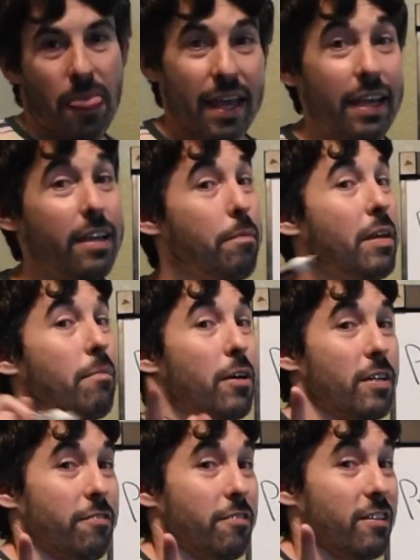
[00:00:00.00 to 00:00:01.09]
It could be a
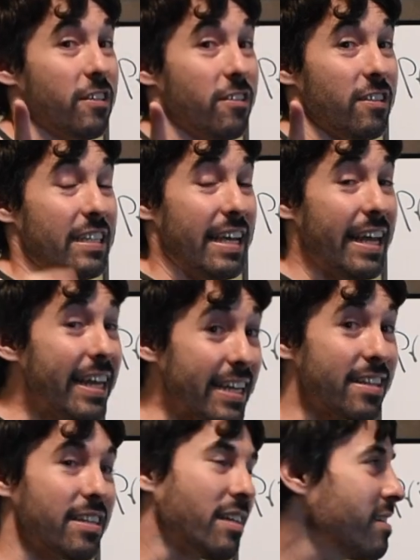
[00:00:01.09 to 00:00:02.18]
market for literally
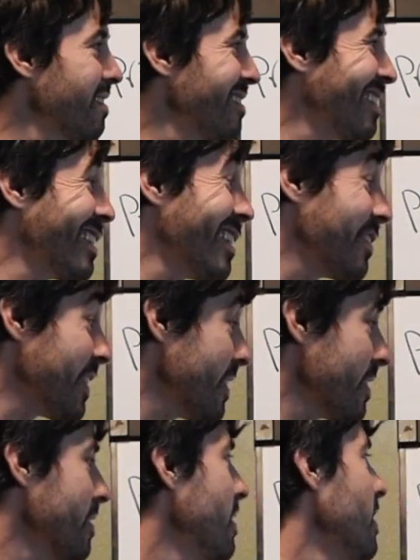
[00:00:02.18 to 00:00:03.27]
anything, not everything.
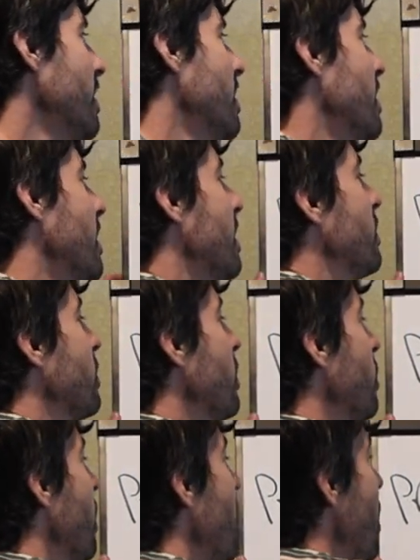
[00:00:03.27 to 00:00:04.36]
All right,
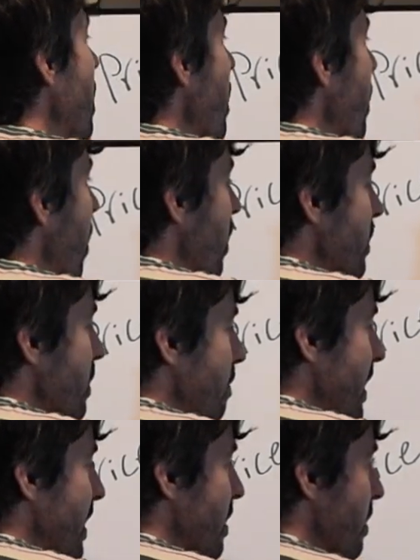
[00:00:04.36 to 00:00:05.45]
so our
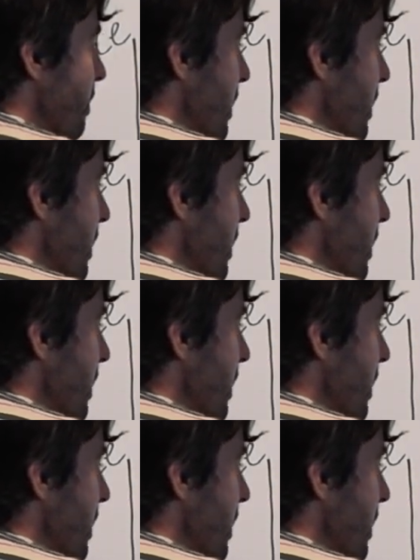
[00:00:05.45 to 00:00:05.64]
demand curve